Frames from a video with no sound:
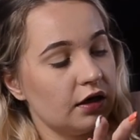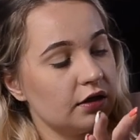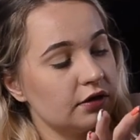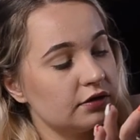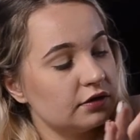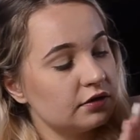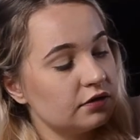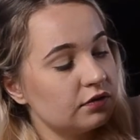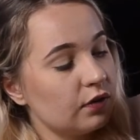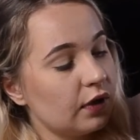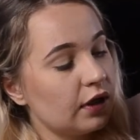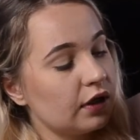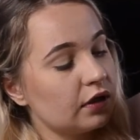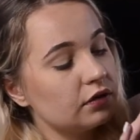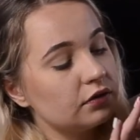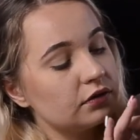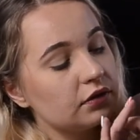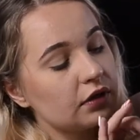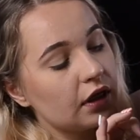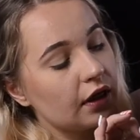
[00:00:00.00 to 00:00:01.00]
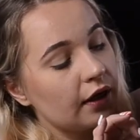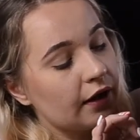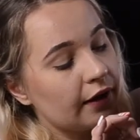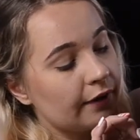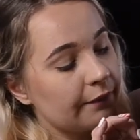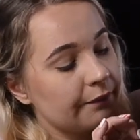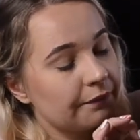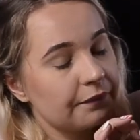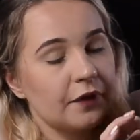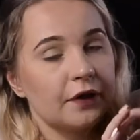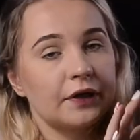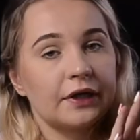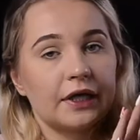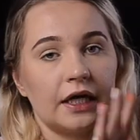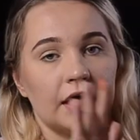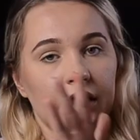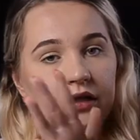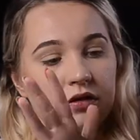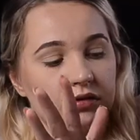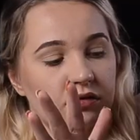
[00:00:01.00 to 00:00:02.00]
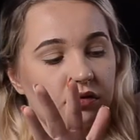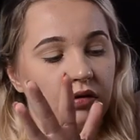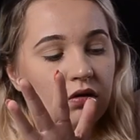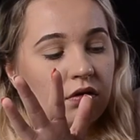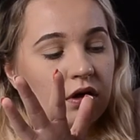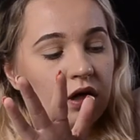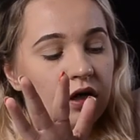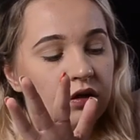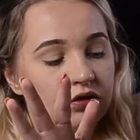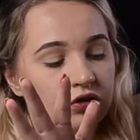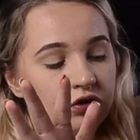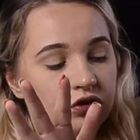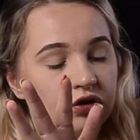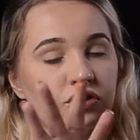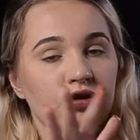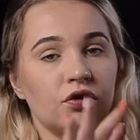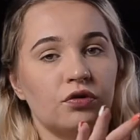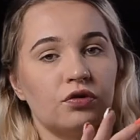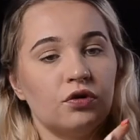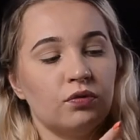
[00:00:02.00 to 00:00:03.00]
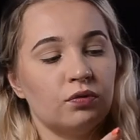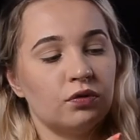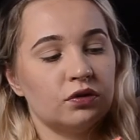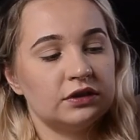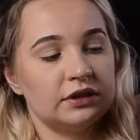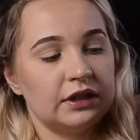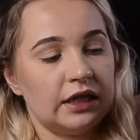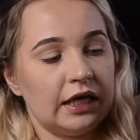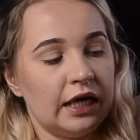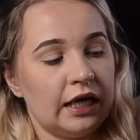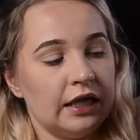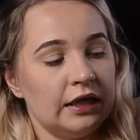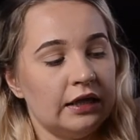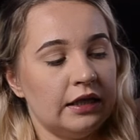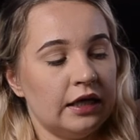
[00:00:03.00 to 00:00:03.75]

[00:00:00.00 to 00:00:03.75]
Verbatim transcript: as well. Okay, so I'll just show you what's in